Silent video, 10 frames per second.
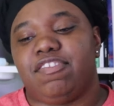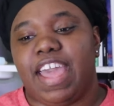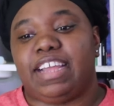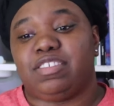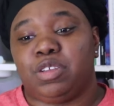
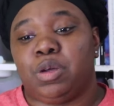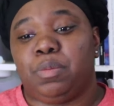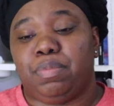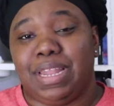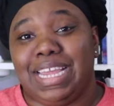that
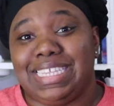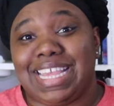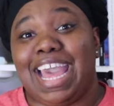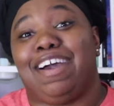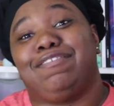took place
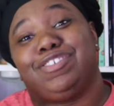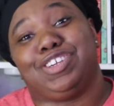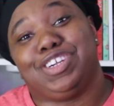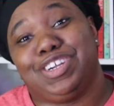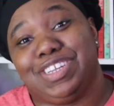
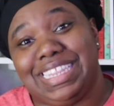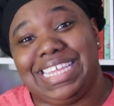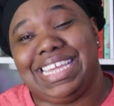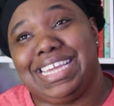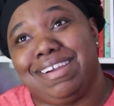after
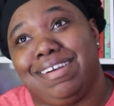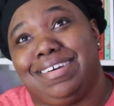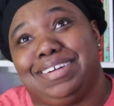the